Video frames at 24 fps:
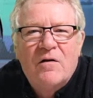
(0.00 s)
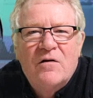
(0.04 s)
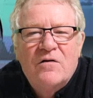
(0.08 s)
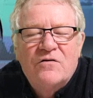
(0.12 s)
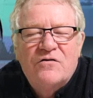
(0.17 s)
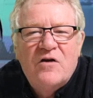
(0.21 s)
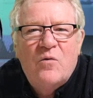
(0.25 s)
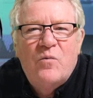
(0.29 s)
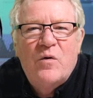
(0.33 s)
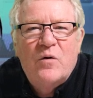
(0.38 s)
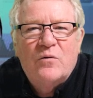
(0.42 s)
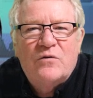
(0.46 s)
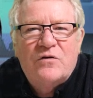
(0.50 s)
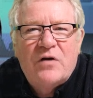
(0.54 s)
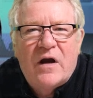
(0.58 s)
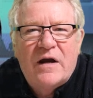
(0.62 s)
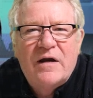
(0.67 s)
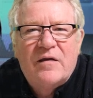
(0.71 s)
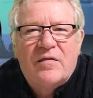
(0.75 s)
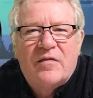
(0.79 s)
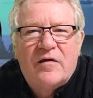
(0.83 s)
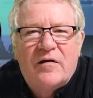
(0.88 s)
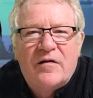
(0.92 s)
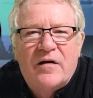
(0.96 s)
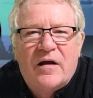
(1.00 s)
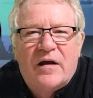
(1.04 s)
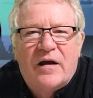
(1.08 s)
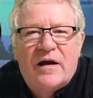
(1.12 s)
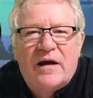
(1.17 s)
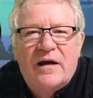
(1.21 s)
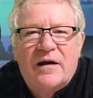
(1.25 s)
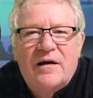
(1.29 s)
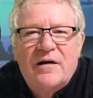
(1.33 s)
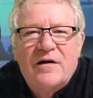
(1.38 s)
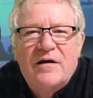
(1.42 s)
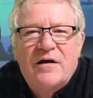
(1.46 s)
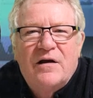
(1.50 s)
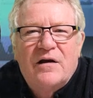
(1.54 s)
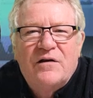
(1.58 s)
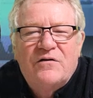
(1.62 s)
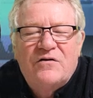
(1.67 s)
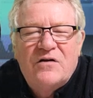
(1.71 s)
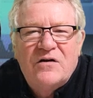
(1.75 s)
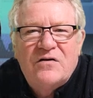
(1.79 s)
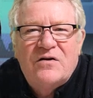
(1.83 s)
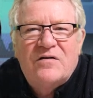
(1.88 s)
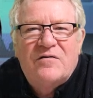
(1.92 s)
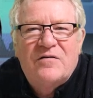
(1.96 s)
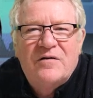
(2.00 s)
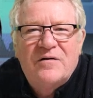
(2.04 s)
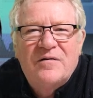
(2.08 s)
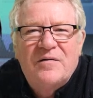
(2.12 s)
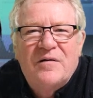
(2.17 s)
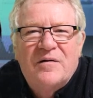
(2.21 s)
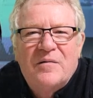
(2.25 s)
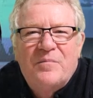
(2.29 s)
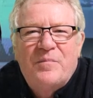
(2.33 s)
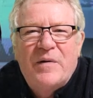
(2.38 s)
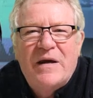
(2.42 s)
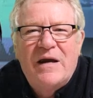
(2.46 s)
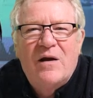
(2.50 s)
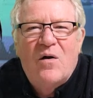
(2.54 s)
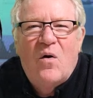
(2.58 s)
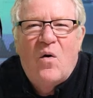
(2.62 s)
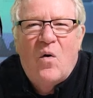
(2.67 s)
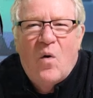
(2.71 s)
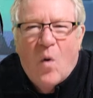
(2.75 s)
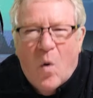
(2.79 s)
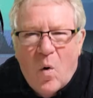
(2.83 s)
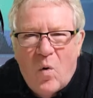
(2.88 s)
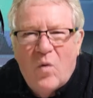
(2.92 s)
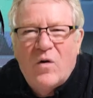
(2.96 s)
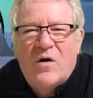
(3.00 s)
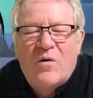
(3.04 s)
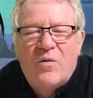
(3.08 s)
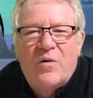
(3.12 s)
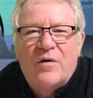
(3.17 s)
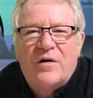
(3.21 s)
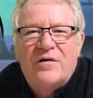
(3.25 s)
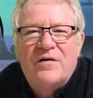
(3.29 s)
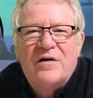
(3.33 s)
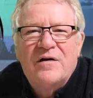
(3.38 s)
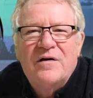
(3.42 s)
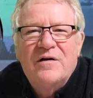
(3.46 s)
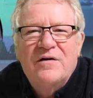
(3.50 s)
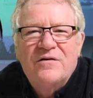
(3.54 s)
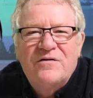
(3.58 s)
So we'll take the knee just to be awkward,